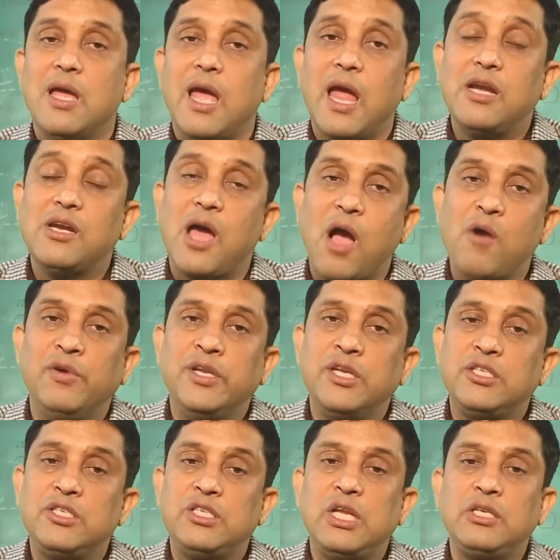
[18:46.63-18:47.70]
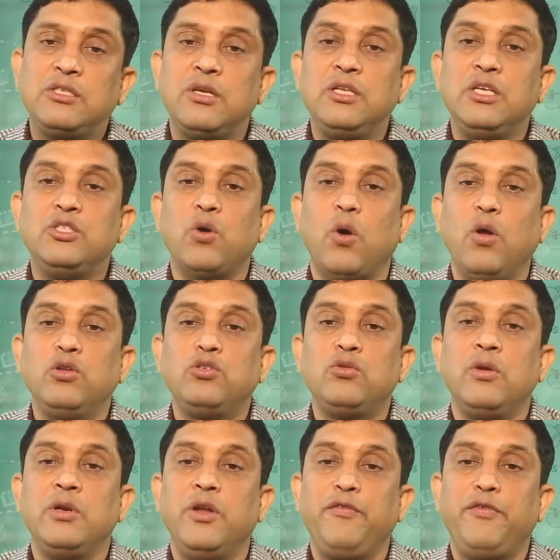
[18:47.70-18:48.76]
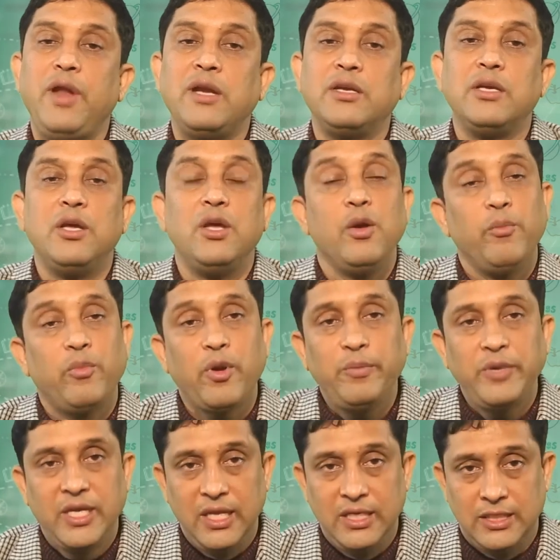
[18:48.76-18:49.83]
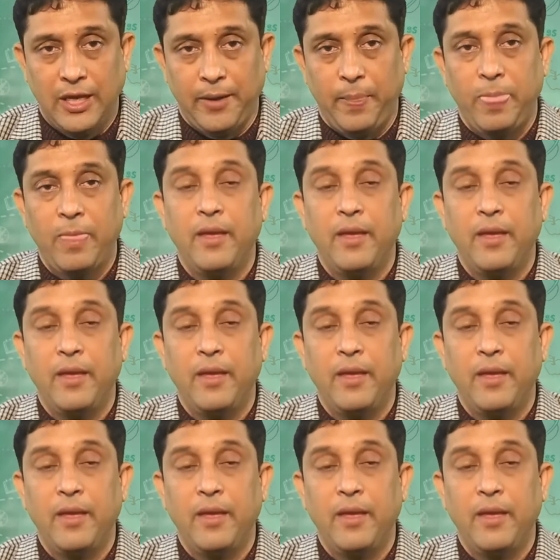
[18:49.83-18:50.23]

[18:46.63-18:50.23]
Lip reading: and how instruction is also different from teaching.